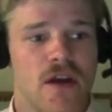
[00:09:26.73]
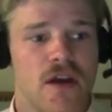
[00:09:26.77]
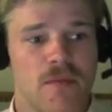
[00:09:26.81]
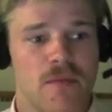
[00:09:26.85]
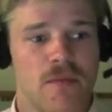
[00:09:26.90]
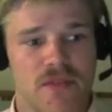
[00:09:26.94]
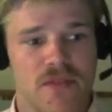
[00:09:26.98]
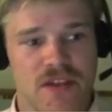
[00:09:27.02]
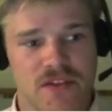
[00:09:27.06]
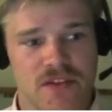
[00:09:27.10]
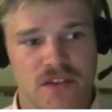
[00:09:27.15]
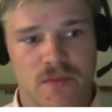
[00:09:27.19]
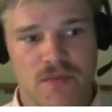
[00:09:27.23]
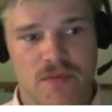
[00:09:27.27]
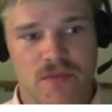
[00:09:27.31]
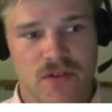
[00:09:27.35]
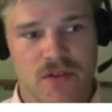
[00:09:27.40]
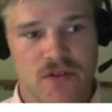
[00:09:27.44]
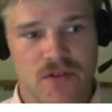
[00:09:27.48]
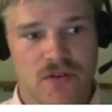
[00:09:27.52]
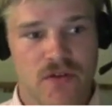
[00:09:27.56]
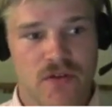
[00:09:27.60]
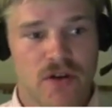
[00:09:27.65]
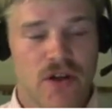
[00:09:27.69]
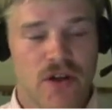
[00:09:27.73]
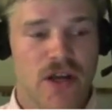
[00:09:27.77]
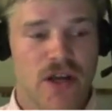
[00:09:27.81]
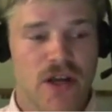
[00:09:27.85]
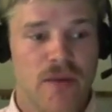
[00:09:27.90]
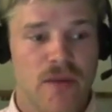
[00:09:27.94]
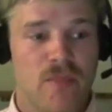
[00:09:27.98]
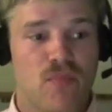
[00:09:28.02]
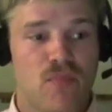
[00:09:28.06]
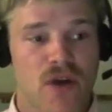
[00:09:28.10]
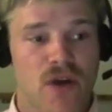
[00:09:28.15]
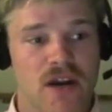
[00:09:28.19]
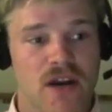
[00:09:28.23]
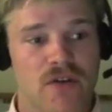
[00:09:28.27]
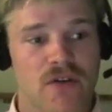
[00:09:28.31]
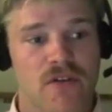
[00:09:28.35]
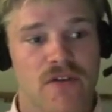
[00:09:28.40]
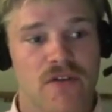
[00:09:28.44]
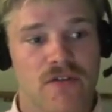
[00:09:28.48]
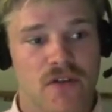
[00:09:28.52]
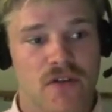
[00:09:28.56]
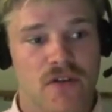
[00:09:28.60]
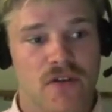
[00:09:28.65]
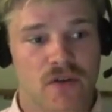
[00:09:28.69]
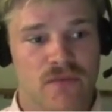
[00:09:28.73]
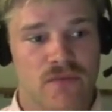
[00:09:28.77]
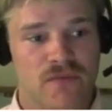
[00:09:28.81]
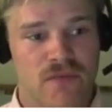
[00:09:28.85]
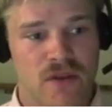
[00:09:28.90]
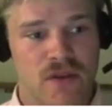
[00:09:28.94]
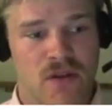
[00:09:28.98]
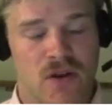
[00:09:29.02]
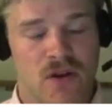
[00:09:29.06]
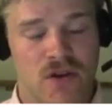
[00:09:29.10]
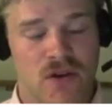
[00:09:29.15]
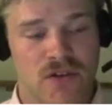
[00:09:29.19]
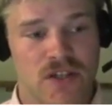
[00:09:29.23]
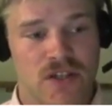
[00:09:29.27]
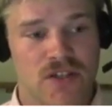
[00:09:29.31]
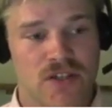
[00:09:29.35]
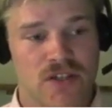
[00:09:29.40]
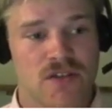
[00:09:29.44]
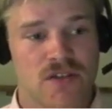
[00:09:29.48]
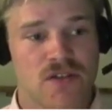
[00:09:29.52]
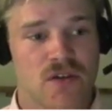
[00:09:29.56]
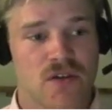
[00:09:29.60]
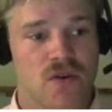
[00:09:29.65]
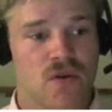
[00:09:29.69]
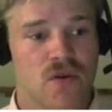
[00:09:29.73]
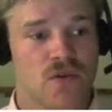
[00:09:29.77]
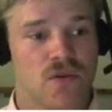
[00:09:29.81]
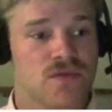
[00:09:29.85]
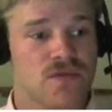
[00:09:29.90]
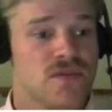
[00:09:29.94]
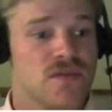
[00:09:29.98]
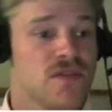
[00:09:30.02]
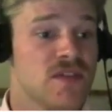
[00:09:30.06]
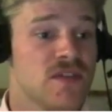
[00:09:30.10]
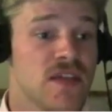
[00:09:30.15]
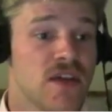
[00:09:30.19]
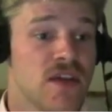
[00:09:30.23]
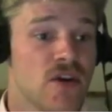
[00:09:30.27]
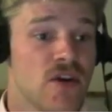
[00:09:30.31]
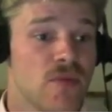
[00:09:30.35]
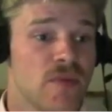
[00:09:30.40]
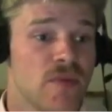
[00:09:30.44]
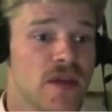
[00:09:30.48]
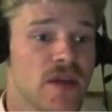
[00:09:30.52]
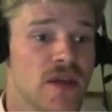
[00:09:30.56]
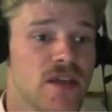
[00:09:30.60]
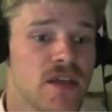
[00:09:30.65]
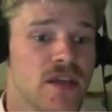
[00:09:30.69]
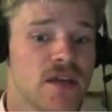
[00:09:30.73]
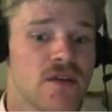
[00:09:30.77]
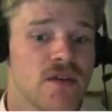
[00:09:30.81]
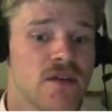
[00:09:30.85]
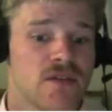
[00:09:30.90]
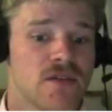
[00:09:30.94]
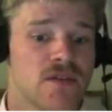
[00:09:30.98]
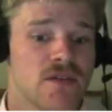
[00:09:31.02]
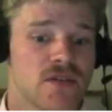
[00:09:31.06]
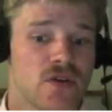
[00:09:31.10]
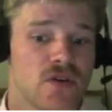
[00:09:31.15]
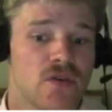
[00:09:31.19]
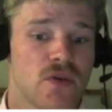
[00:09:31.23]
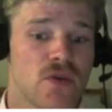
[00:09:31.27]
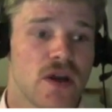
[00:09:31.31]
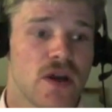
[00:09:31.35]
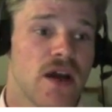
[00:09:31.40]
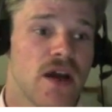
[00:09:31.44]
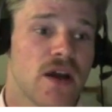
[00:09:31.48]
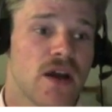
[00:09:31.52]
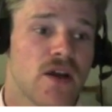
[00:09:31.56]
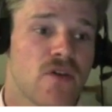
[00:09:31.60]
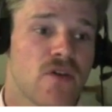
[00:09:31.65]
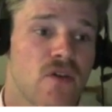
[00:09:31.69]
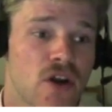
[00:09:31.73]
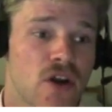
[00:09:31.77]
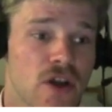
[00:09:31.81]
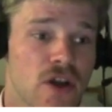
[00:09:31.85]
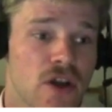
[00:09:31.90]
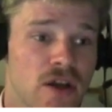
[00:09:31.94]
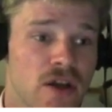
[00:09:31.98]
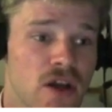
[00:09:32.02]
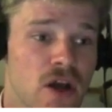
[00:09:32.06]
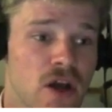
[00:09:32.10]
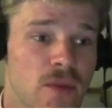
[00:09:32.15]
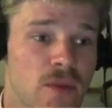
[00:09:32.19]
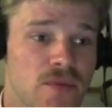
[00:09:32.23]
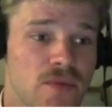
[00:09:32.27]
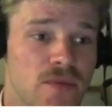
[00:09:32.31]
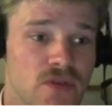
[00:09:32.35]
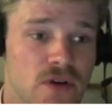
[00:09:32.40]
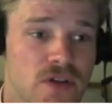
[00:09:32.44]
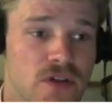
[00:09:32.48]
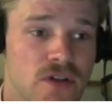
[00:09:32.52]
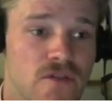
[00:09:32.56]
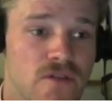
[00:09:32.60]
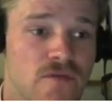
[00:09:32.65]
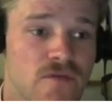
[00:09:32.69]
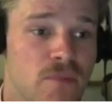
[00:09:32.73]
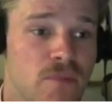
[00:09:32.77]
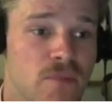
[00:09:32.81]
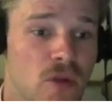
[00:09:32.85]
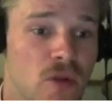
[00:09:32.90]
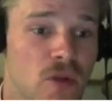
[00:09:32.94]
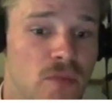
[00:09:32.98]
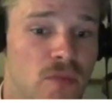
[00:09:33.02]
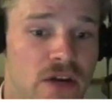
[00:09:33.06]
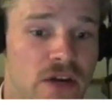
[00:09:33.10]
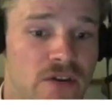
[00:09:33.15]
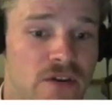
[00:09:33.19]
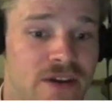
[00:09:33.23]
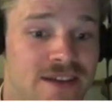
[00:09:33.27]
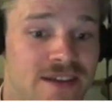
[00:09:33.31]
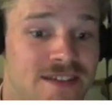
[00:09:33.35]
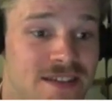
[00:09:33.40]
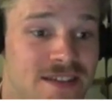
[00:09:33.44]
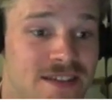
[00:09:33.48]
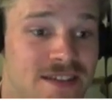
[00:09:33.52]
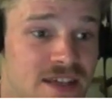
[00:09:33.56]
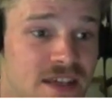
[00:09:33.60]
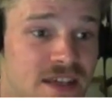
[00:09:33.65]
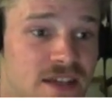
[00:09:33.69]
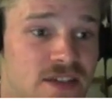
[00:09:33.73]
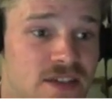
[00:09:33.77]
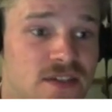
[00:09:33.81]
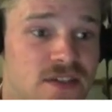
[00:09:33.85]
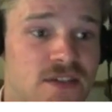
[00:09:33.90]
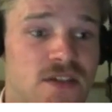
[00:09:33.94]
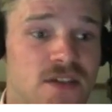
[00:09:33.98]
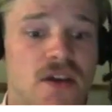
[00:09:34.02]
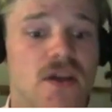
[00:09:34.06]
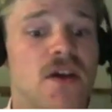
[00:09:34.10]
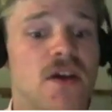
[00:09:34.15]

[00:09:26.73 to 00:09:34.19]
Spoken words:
But this comes under an umbrella of conditions called COPD, so chronic obstructive pulmonary disease.